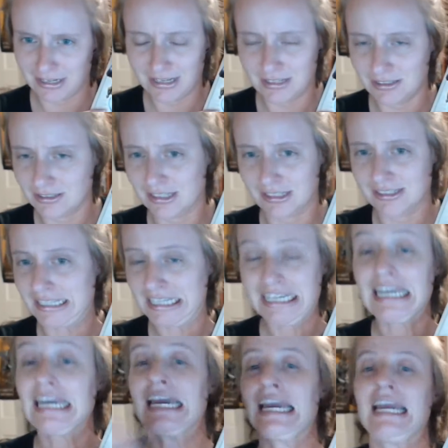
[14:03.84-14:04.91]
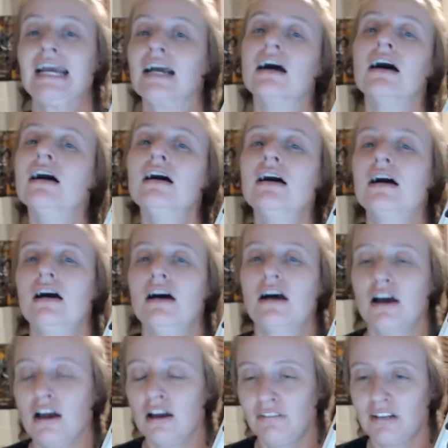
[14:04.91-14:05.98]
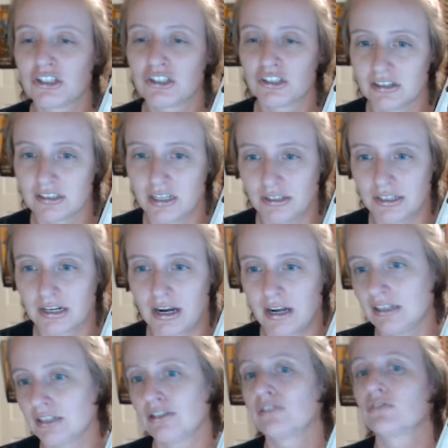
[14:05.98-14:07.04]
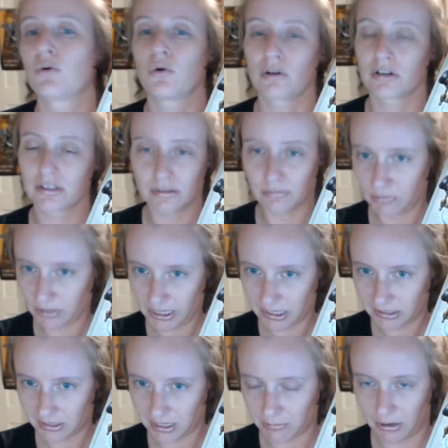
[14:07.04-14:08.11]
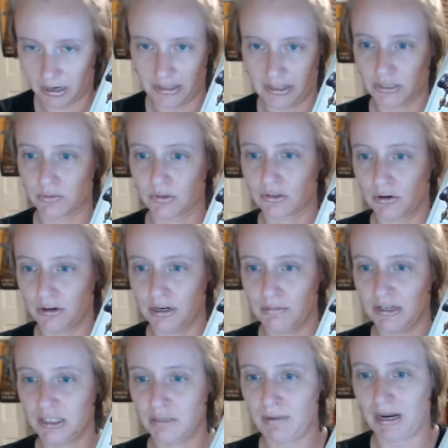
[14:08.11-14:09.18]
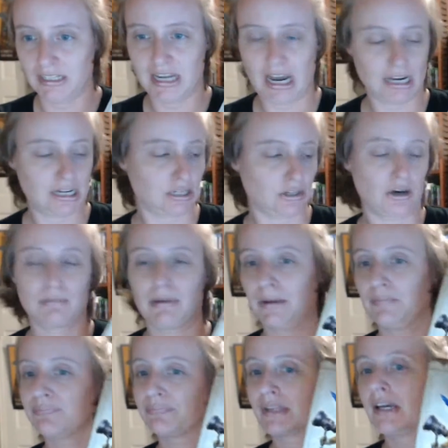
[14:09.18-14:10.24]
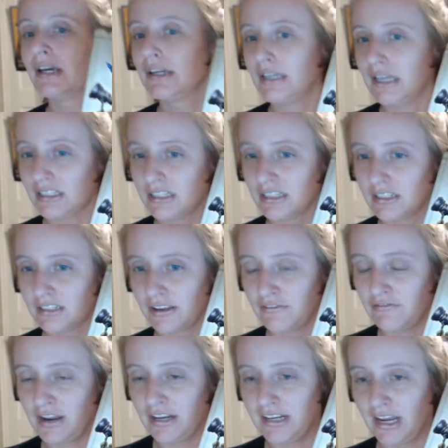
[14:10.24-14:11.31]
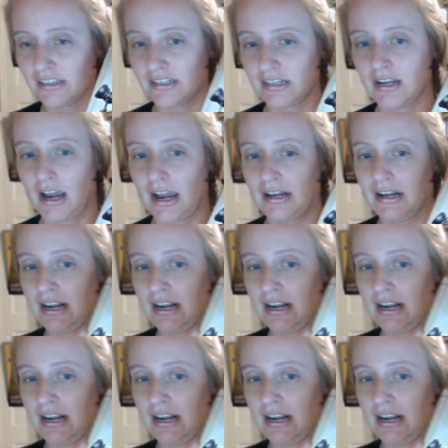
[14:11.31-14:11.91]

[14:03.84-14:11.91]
just the king of Legend of Zelda guides. So, of course, with his name on it, this was going to be spectacular. But, yes, this is a fantastic guide, and it's